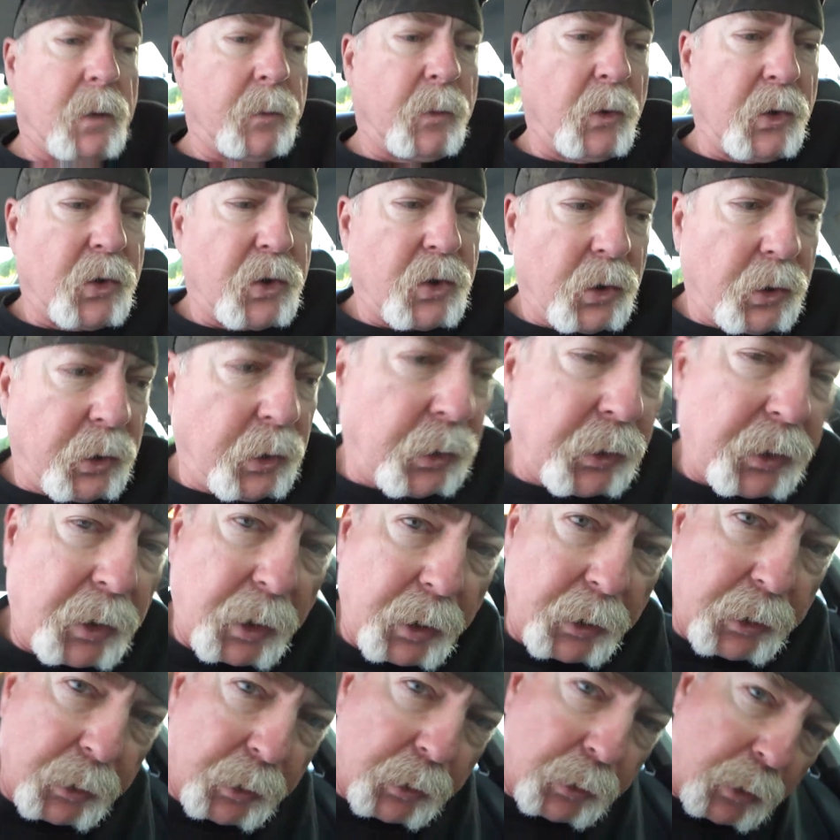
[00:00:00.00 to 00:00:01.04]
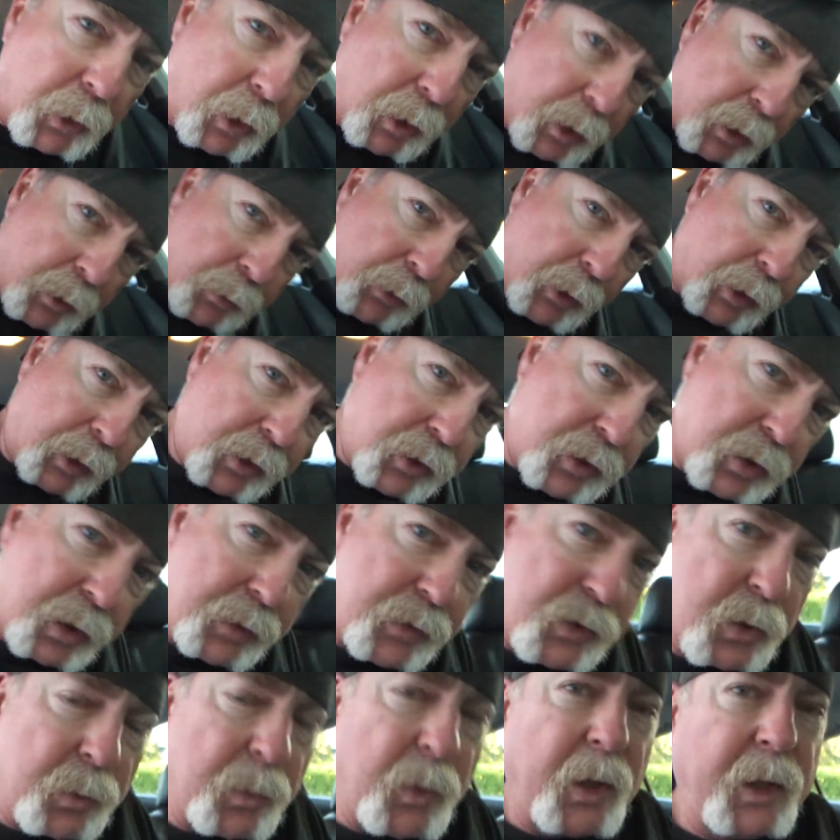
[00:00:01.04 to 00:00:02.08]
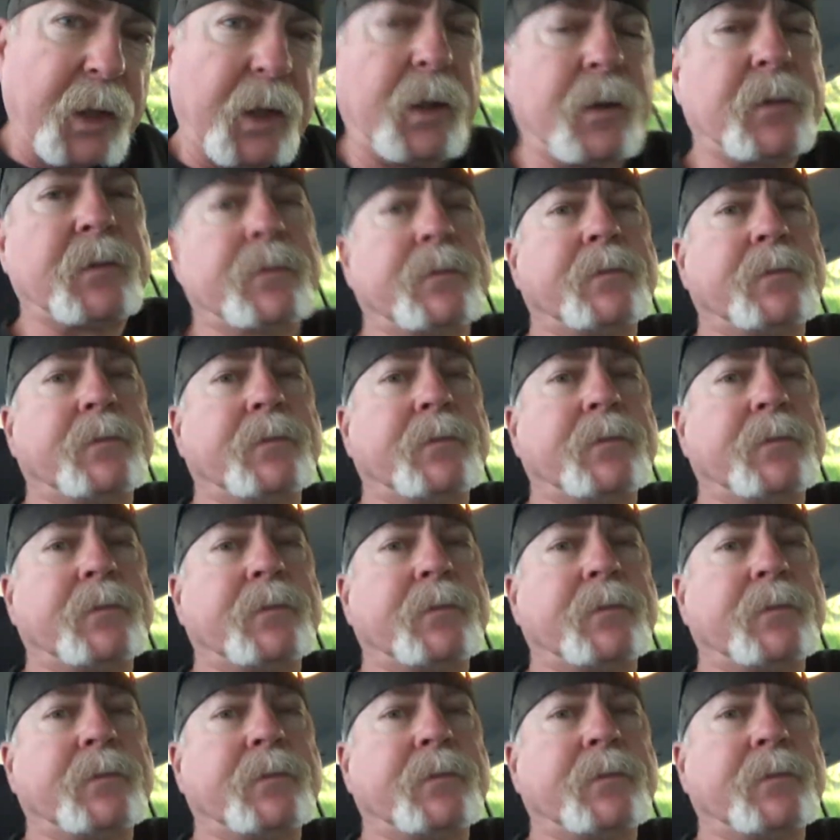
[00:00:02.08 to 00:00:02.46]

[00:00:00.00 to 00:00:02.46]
going to show you another way to save some money.